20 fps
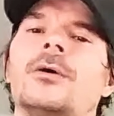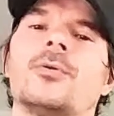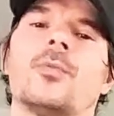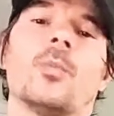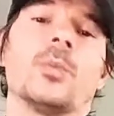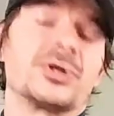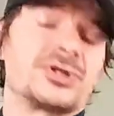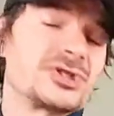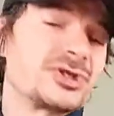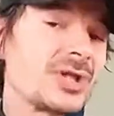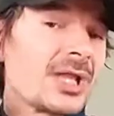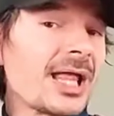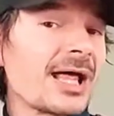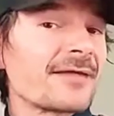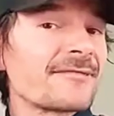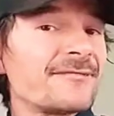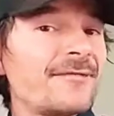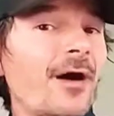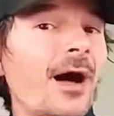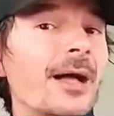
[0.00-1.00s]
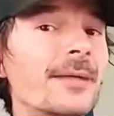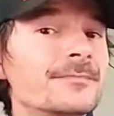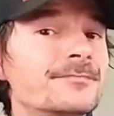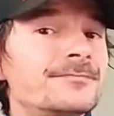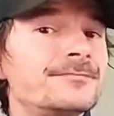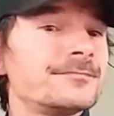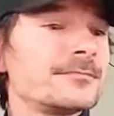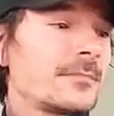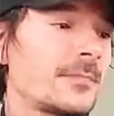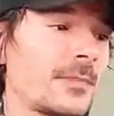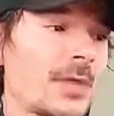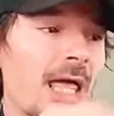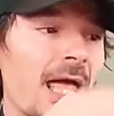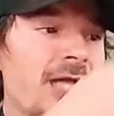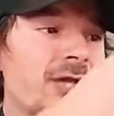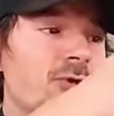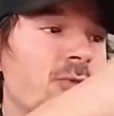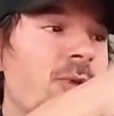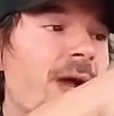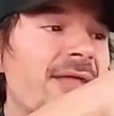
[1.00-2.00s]
Which is a lot of fun.
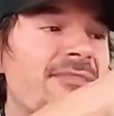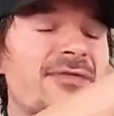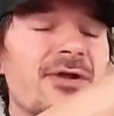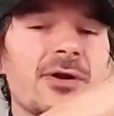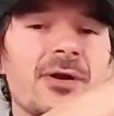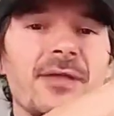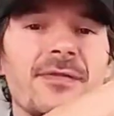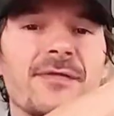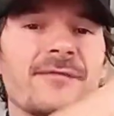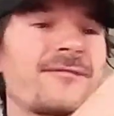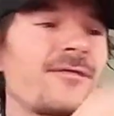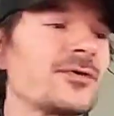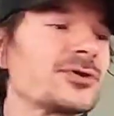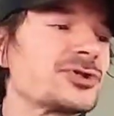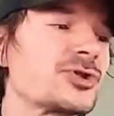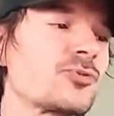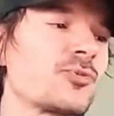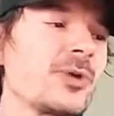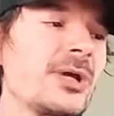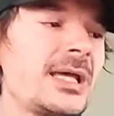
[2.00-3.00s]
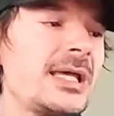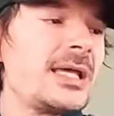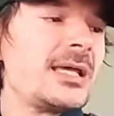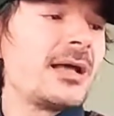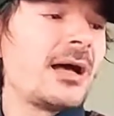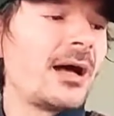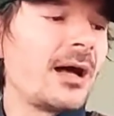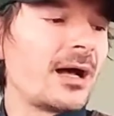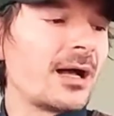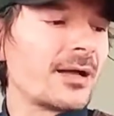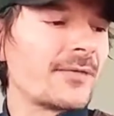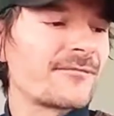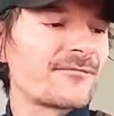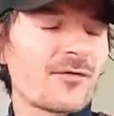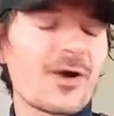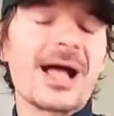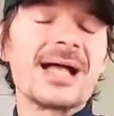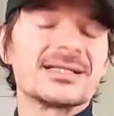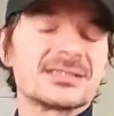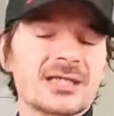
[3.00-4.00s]
And you're right there in the first 3
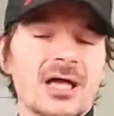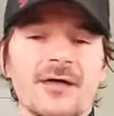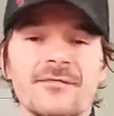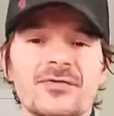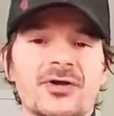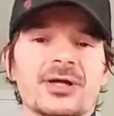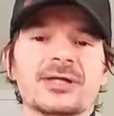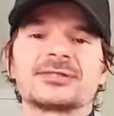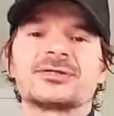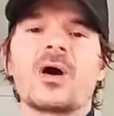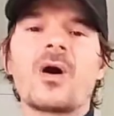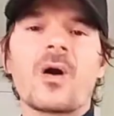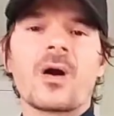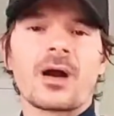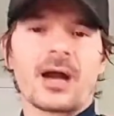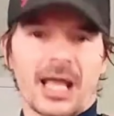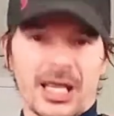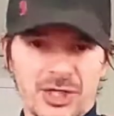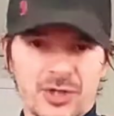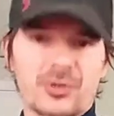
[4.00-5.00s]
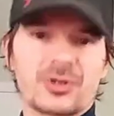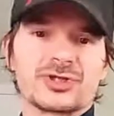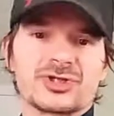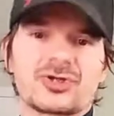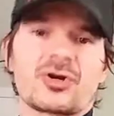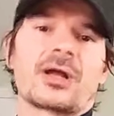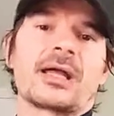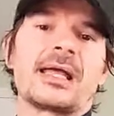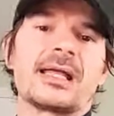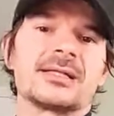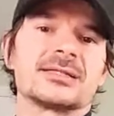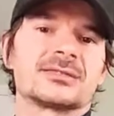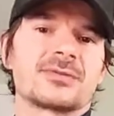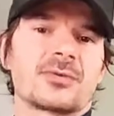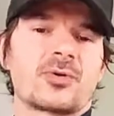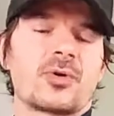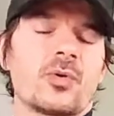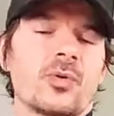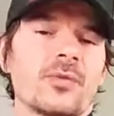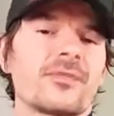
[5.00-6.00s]
frets of your guitar, and you can start getting
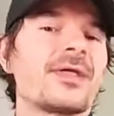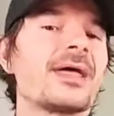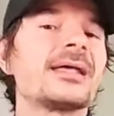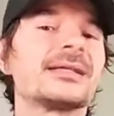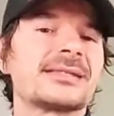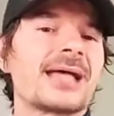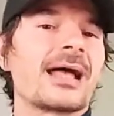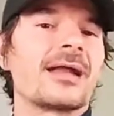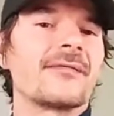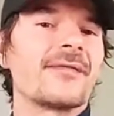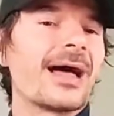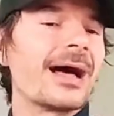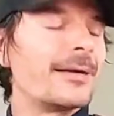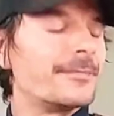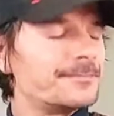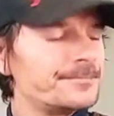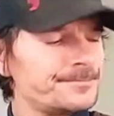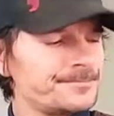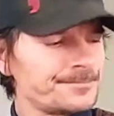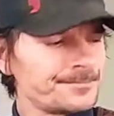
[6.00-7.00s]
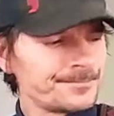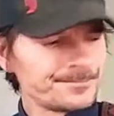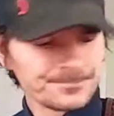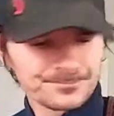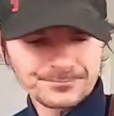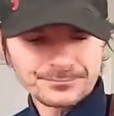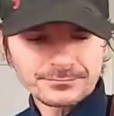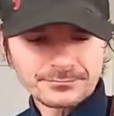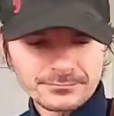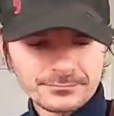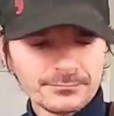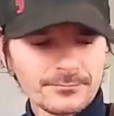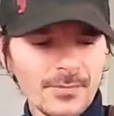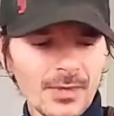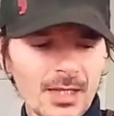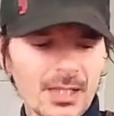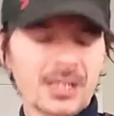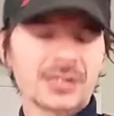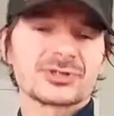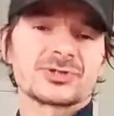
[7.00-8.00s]
some cool things out of that.
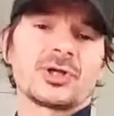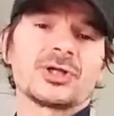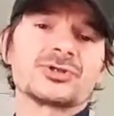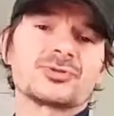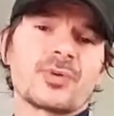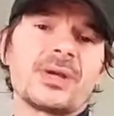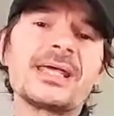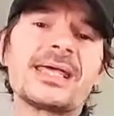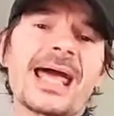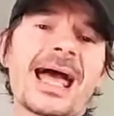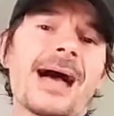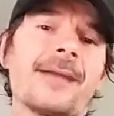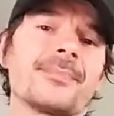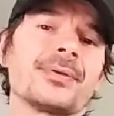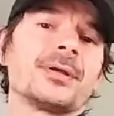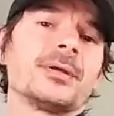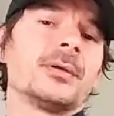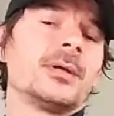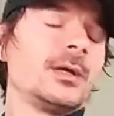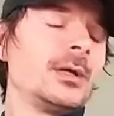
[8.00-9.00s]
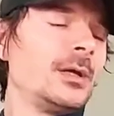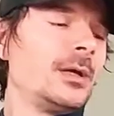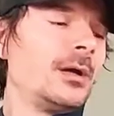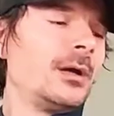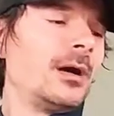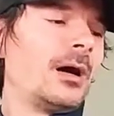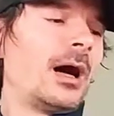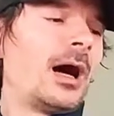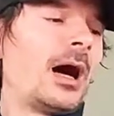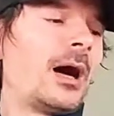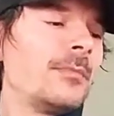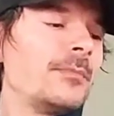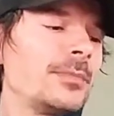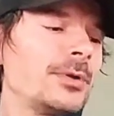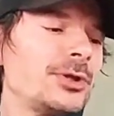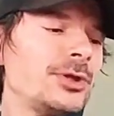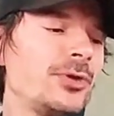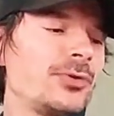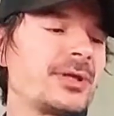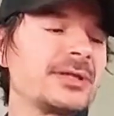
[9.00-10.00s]
So let's recap.
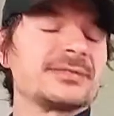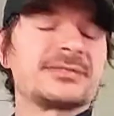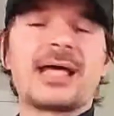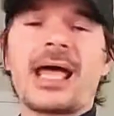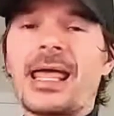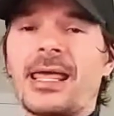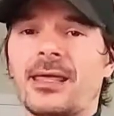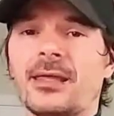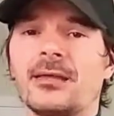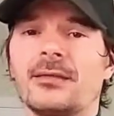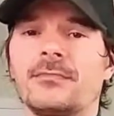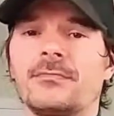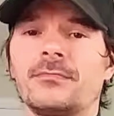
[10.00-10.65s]
You can take